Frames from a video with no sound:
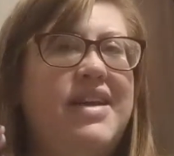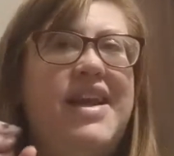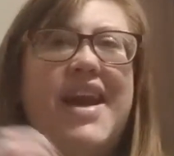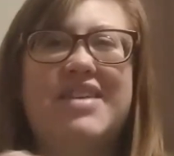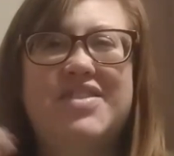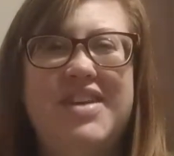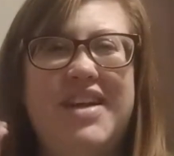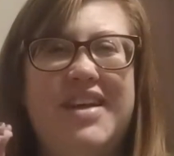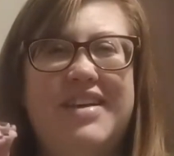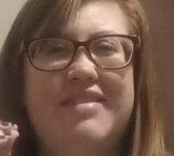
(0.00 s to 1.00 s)
he
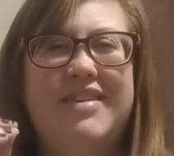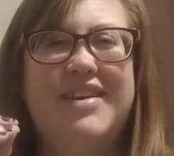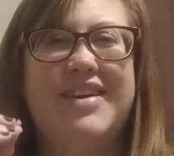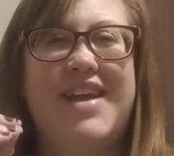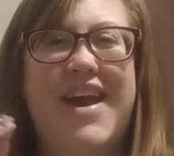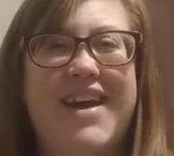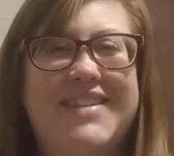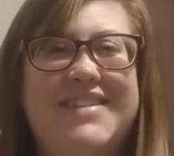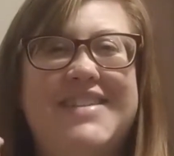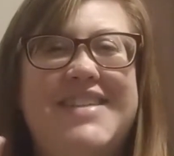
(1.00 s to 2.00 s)
actually
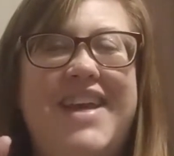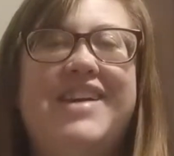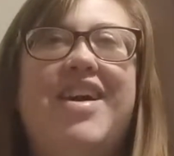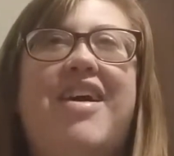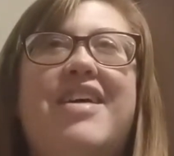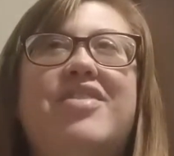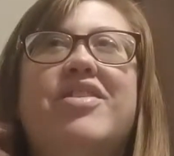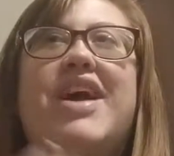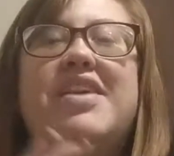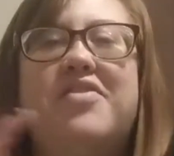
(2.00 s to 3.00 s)
has to take on
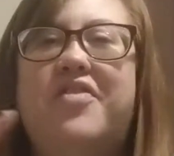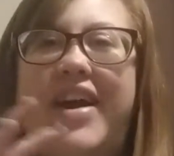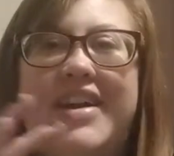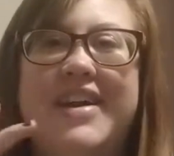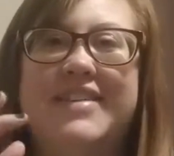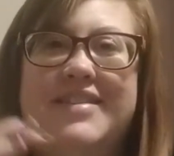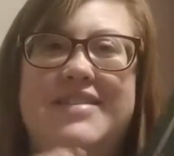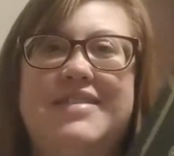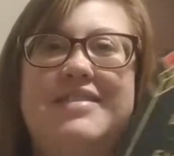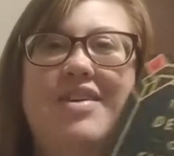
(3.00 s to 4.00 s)
or kind of fight
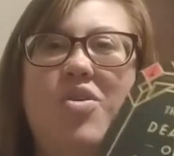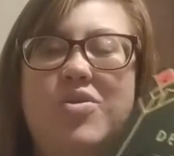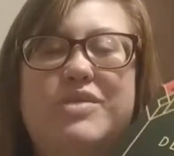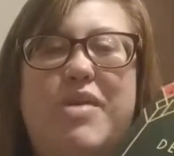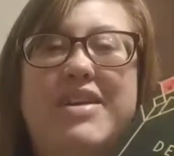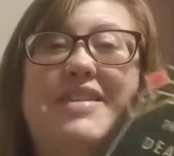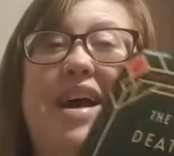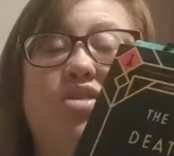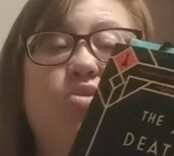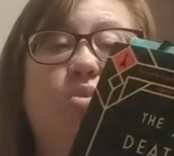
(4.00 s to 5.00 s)
against the host body's
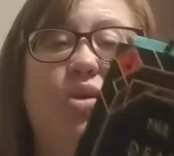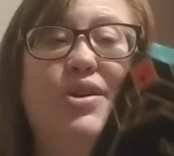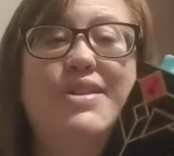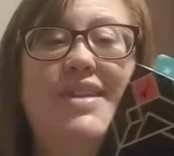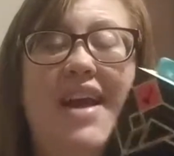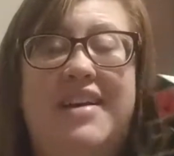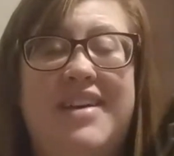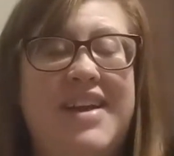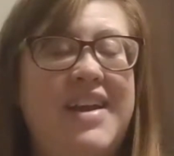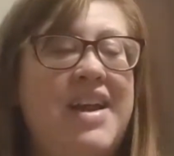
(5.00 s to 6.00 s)
actual
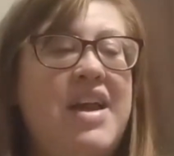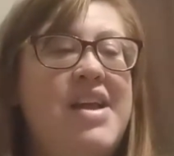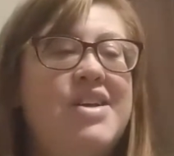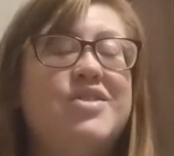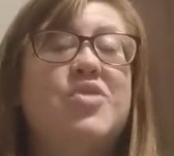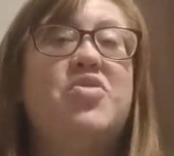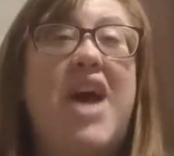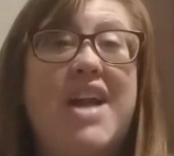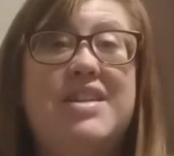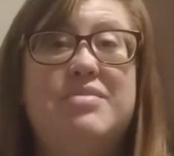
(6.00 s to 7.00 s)
personality, so
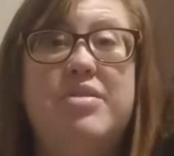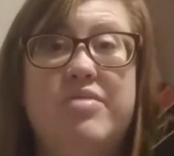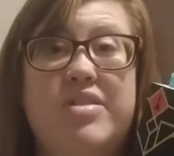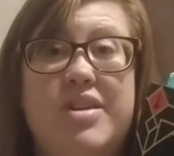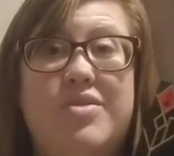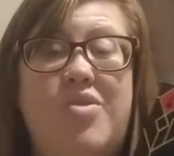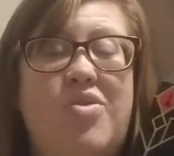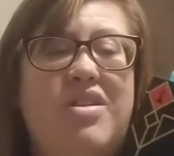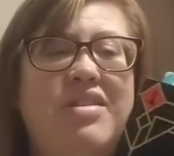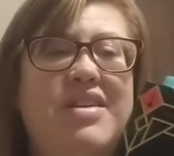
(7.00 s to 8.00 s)
that has been really
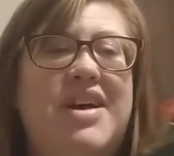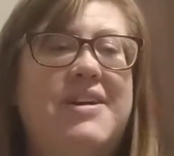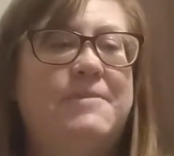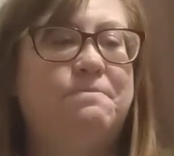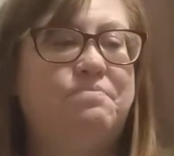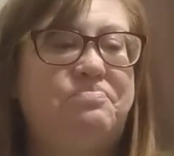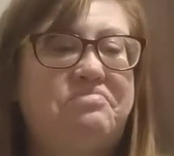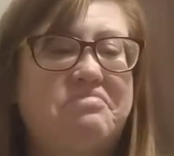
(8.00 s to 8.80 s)
cool. Um,